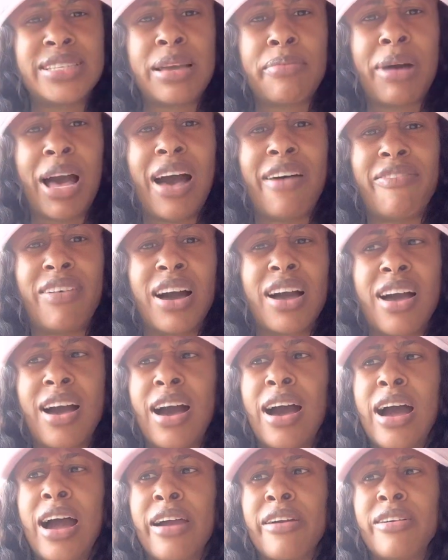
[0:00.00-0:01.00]
them have a
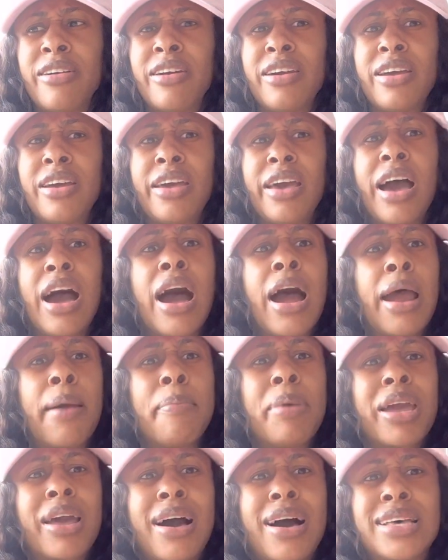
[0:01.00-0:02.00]
car, or
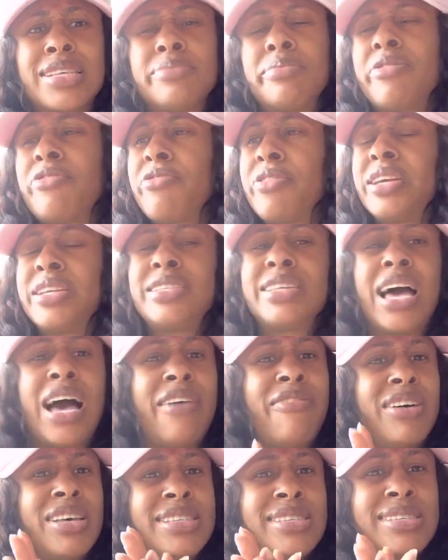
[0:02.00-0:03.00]
because my friends
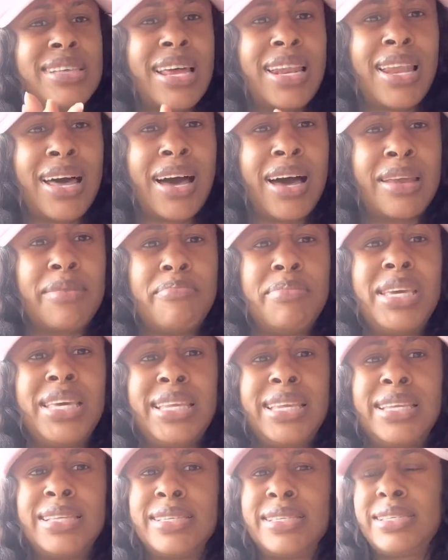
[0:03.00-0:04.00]
have a salon.
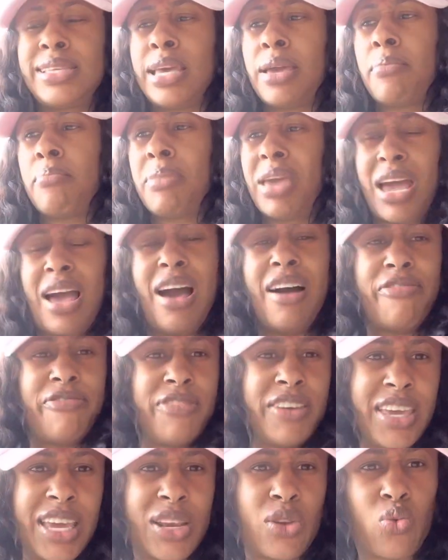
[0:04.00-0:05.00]
Meaning, say, me have
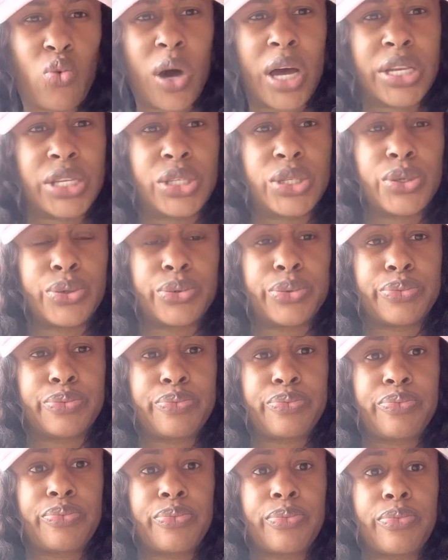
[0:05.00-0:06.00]
to get one too.
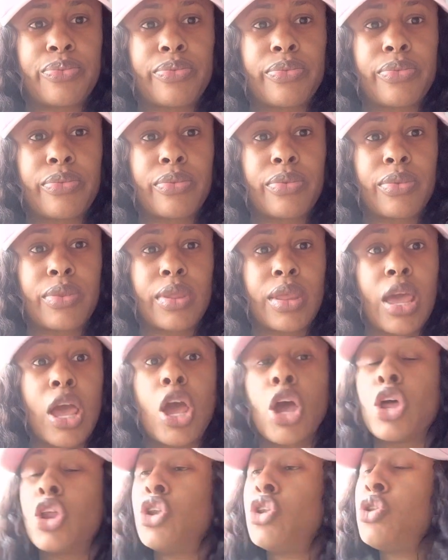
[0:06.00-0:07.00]

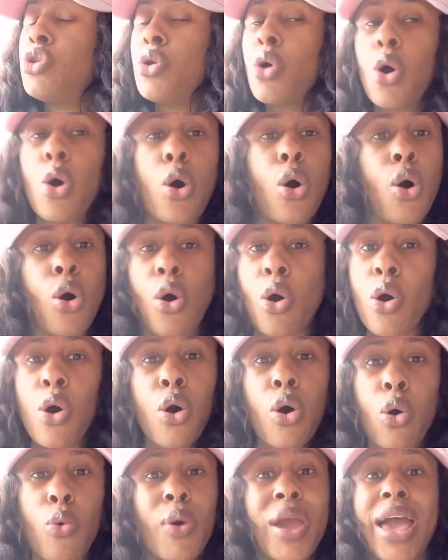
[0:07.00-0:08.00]

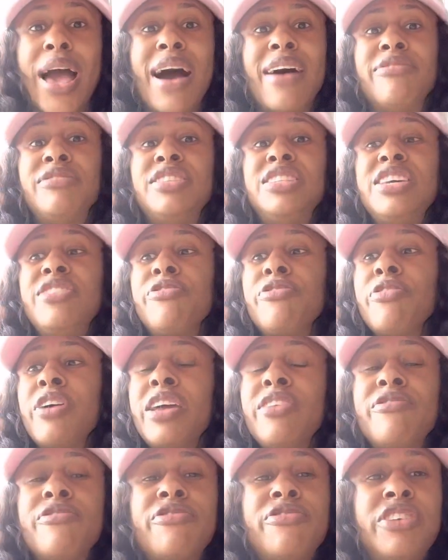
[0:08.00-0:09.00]
No, we have
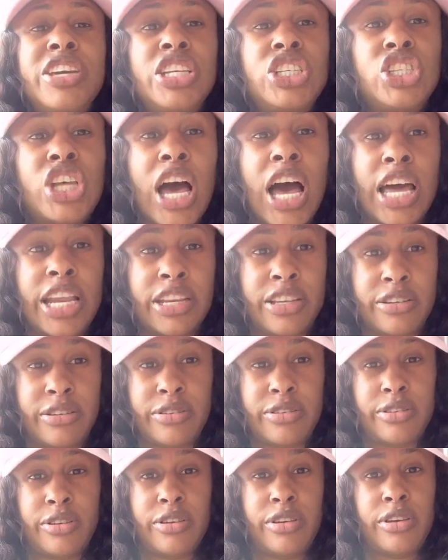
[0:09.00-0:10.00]
different
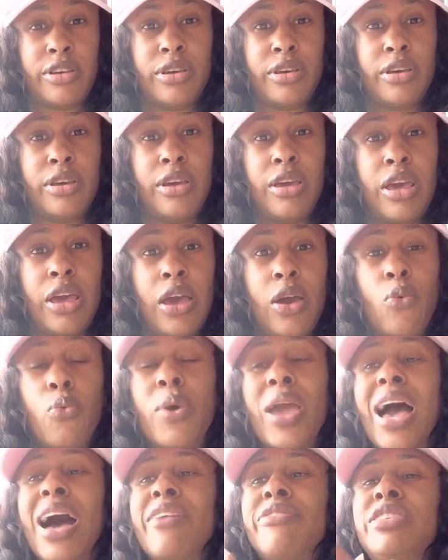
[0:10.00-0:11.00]
vision.
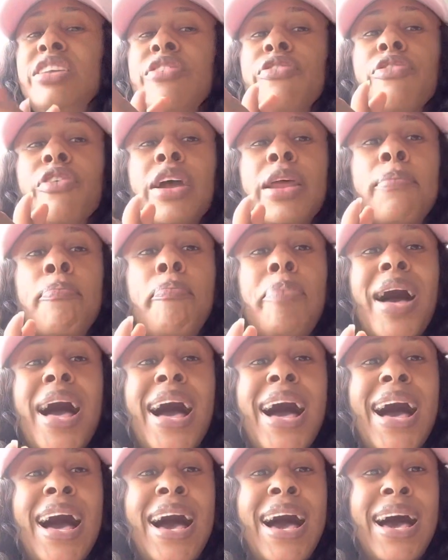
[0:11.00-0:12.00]
We have different
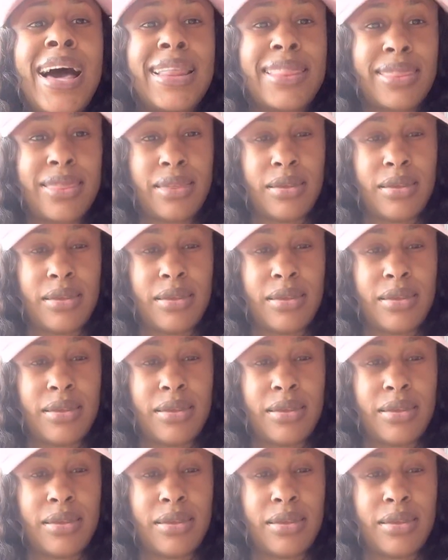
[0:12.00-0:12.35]
path.